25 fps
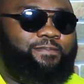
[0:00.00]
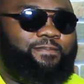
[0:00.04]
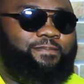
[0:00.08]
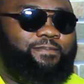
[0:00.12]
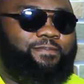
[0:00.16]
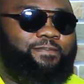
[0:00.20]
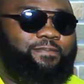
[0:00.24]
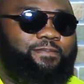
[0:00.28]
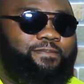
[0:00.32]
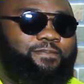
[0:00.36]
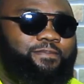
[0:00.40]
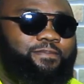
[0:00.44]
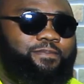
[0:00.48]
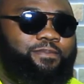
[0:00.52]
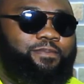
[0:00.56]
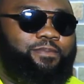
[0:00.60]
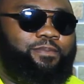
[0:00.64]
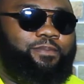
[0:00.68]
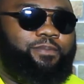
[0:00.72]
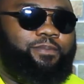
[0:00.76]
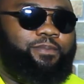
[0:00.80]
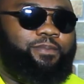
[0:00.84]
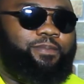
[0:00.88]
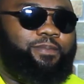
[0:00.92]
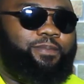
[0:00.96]

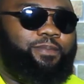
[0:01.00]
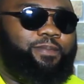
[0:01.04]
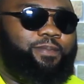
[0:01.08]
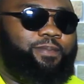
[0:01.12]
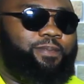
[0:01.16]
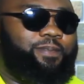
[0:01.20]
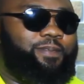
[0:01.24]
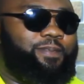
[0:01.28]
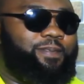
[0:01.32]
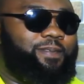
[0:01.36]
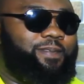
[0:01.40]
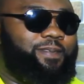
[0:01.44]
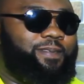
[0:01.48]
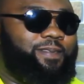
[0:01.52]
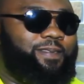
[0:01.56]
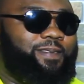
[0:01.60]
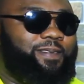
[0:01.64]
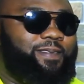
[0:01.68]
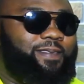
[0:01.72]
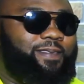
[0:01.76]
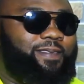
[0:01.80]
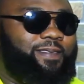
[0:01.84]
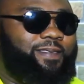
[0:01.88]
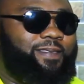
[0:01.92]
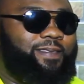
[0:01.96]

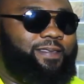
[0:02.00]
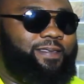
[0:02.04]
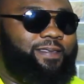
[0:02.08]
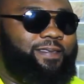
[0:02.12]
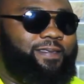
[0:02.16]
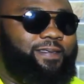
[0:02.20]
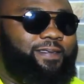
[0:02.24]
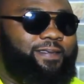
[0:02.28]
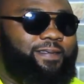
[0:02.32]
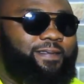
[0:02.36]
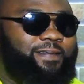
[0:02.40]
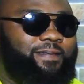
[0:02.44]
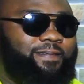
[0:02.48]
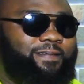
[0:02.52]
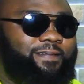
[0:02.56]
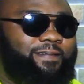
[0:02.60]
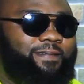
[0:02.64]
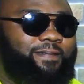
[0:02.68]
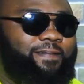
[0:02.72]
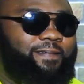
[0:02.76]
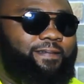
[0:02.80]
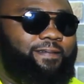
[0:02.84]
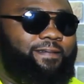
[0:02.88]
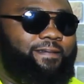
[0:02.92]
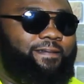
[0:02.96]

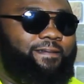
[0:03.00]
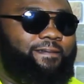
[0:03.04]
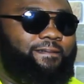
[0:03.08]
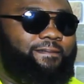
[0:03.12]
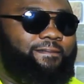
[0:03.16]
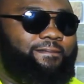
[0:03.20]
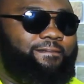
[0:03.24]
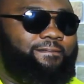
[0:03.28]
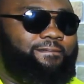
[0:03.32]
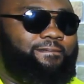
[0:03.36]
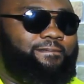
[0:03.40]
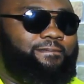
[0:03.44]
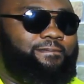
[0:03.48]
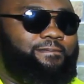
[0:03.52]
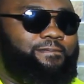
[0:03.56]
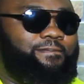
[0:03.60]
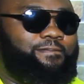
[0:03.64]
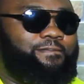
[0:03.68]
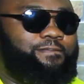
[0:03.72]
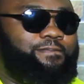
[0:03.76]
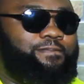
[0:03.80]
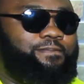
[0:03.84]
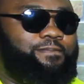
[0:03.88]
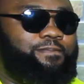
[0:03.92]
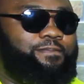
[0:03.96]

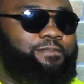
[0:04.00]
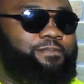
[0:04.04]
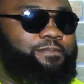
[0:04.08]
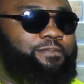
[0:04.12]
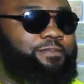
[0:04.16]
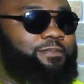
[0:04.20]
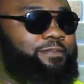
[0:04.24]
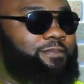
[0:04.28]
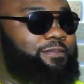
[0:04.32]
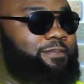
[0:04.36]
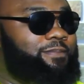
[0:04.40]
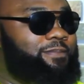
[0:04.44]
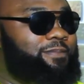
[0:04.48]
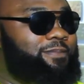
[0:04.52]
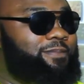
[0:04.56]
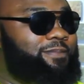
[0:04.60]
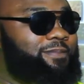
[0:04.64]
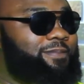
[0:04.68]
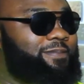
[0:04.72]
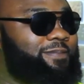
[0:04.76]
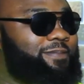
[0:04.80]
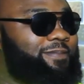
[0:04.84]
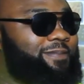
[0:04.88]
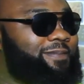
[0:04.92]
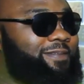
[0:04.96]

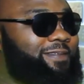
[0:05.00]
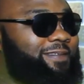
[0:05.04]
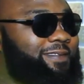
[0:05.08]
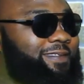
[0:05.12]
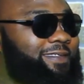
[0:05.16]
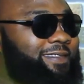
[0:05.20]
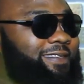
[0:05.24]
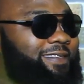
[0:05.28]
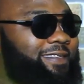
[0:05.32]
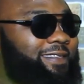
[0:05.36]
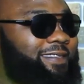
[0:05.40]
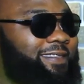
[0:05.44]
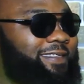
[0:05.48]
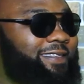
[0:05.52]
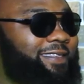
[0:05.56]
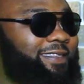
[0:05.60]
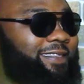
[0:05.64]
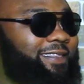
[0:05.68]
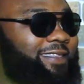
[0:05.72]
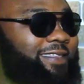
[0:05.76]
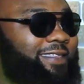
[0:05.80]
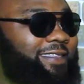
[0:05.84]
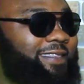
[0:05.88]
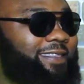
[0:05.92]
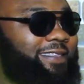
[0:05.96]

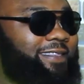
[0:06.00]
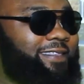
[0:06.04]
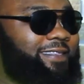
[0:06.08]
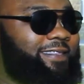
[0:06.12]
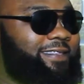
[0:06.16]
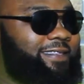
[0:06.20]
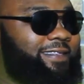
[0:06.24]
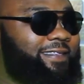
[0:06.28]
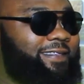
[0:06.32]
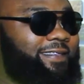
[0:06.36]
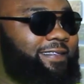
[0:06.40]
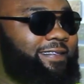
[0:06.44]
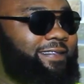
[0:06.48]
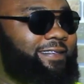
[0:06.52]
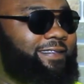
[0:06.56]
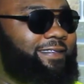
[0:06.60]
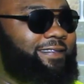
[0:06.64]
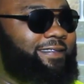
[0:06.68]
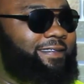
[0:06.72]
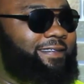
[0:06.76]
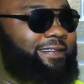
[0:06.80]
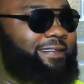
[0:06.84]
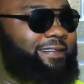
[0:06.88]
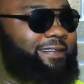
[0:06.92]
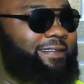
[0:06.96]

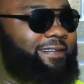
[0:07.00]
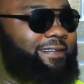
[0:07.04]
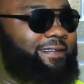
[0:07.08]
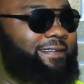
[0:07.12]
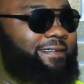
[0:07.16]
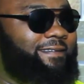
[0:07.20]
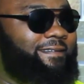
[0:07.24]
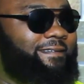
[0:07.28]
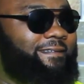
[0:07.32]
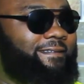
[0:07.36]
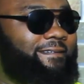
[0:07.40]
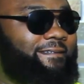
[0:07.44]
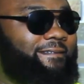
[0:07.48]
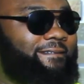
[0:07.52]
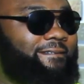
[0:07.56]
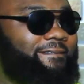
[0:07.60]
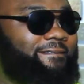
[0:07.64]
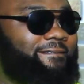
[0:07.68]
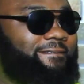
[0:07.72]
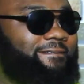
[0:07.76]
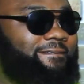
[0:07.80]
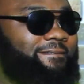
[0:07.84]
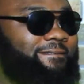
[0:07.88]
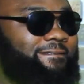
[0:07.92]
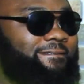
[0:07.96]
No words are spoken by the person on screen.